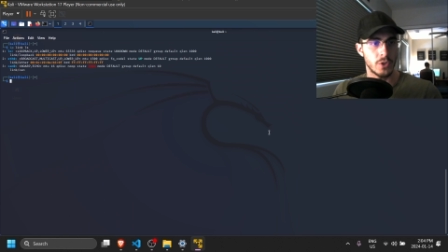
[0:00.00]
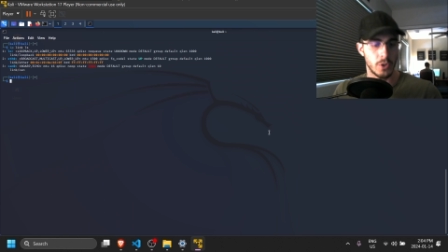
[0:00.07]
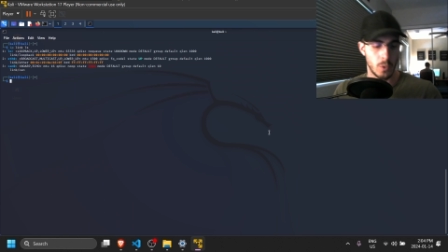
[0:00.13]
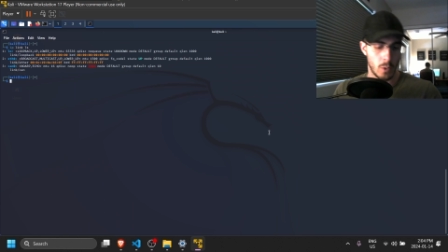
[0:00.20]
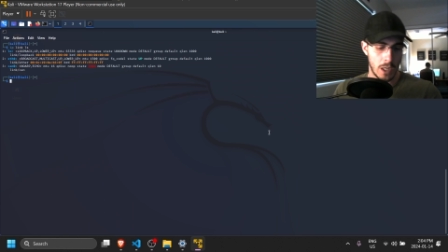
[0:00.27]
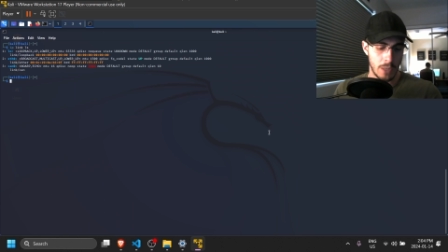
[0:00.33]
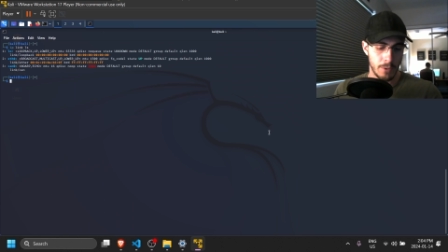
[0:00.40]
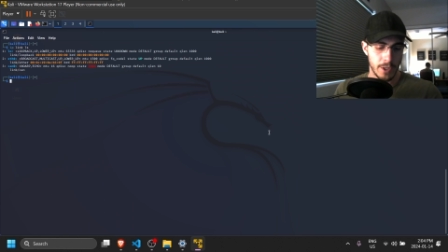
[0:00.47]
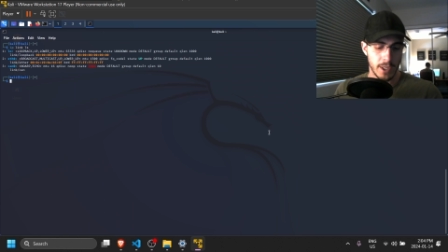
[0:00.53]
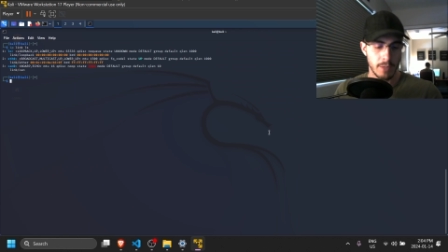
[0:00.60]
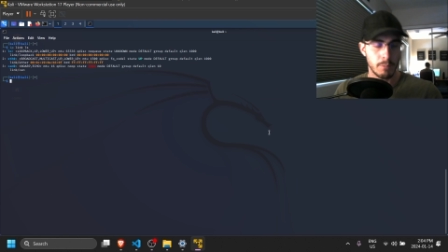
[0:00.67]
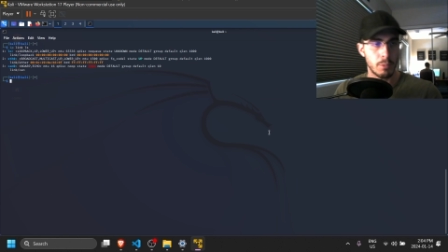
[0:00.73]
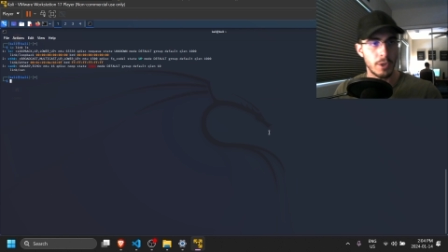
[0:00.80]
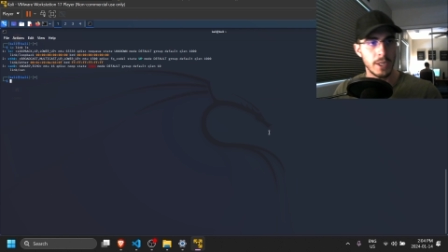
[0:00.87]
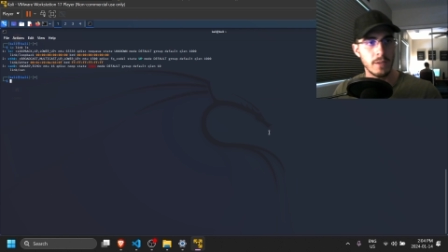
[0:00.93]
the way we can
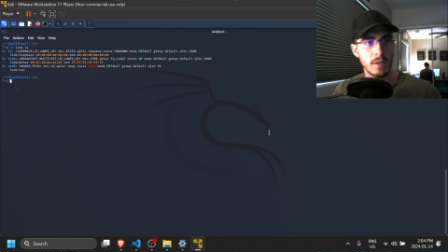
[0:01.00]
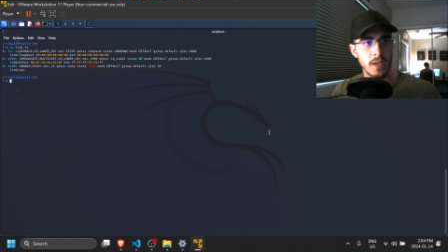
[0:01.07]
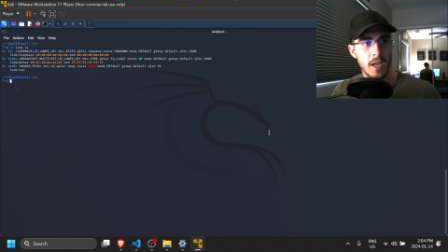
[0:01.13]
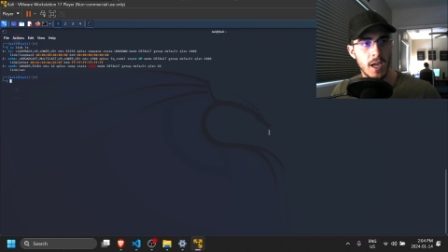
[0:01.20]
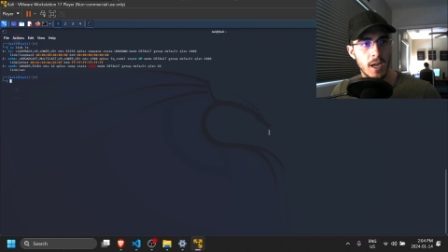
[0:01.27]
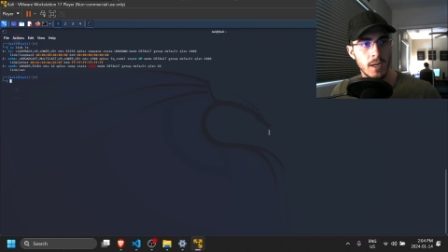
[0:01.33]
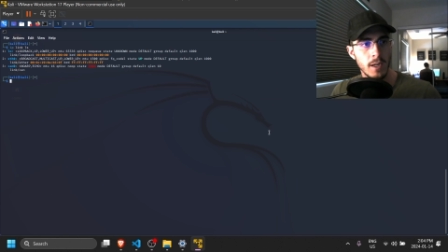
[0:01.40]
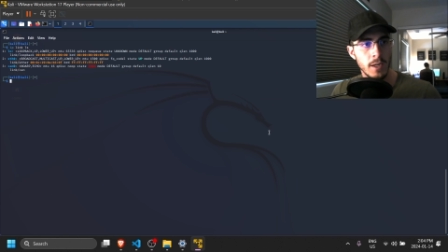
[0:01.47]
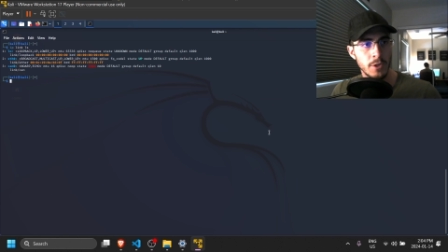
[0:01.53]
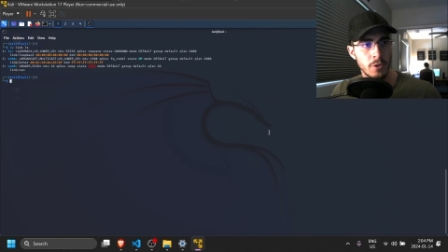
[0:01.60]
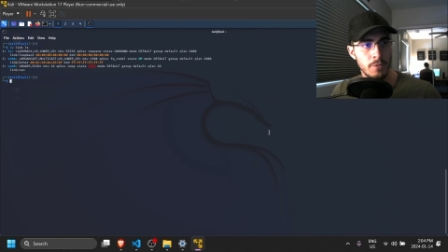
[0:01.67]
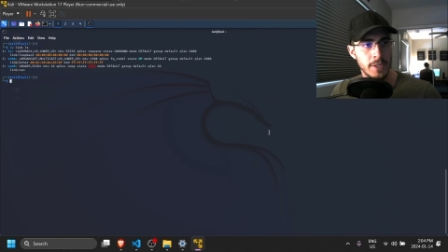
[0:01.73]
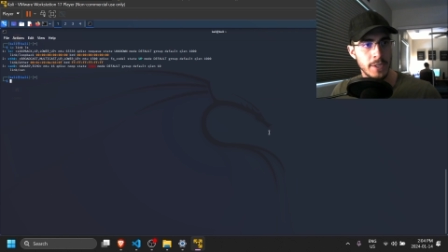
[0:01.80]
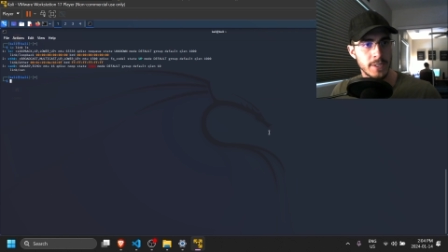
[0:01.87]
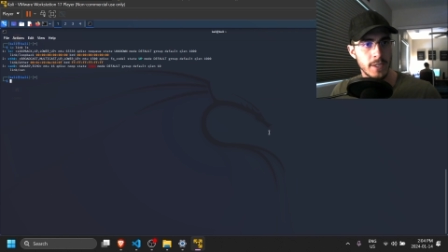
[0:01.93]
bring the CAN
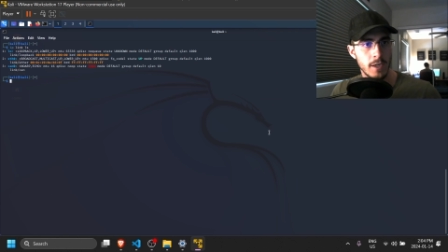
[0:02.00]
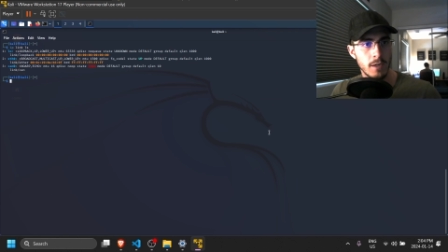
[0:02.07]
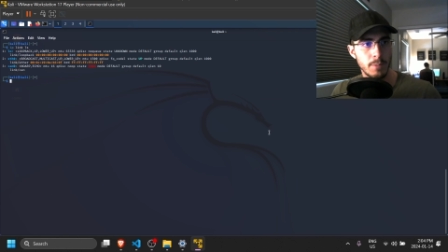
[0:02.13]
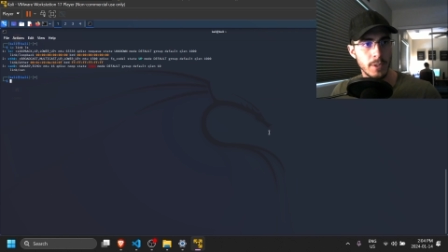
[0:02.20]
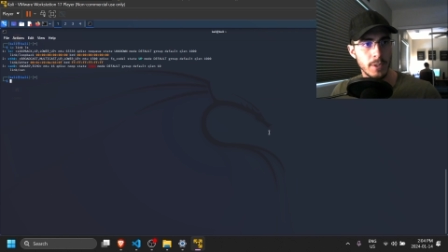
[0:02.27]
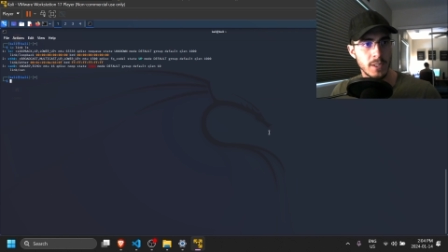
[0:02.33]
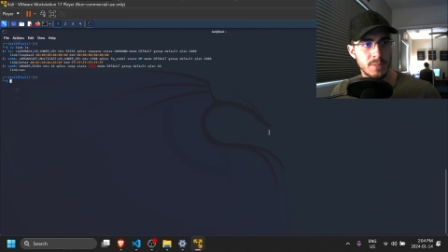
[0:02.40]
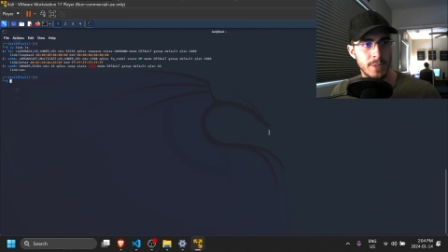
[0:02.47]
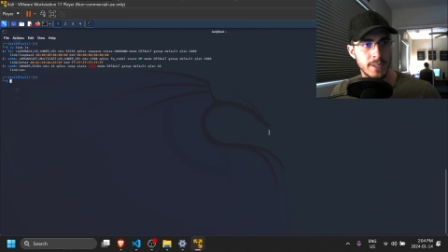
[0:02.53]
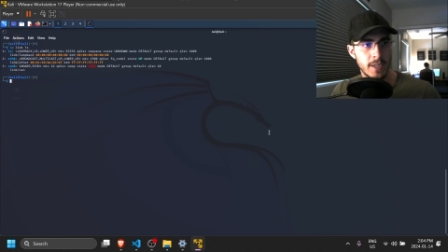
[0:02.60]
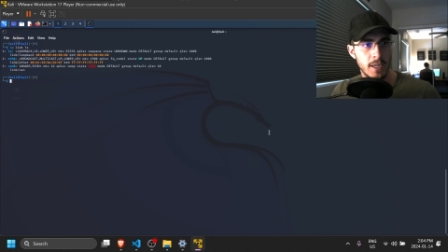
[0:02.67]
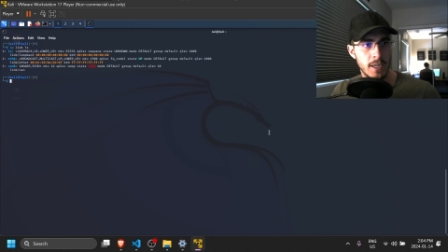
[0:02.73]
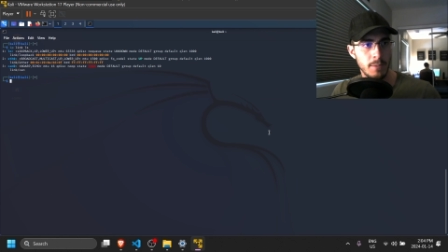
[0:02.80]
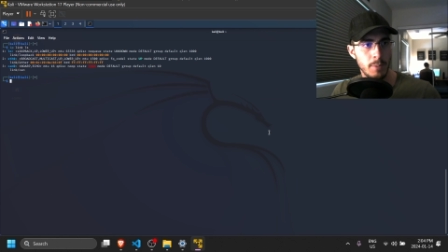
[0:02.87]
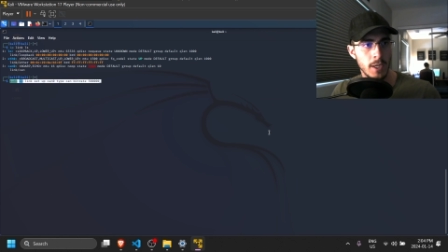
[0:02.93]
interface up is by
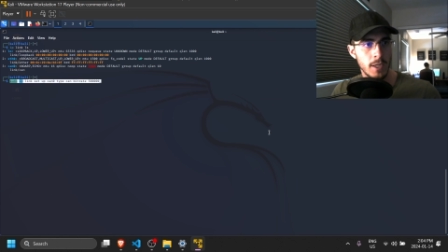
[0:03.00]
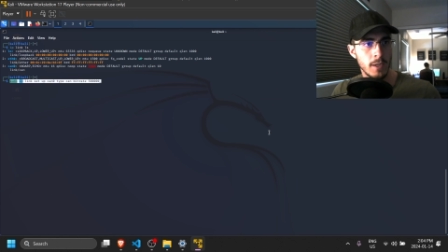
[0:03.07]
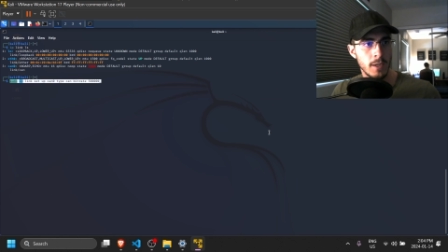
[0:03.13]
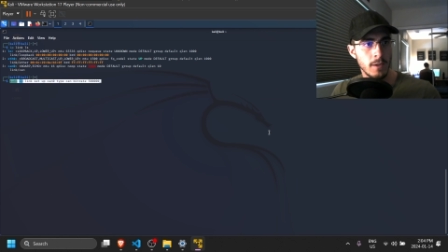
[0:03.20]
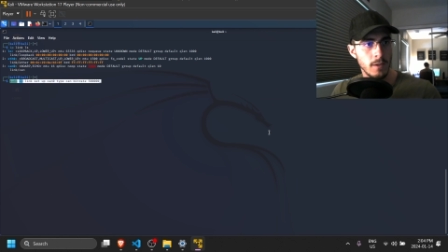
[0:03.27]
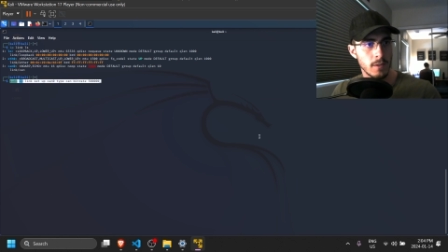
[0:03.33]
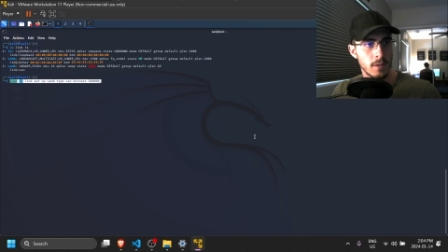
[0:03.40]
typing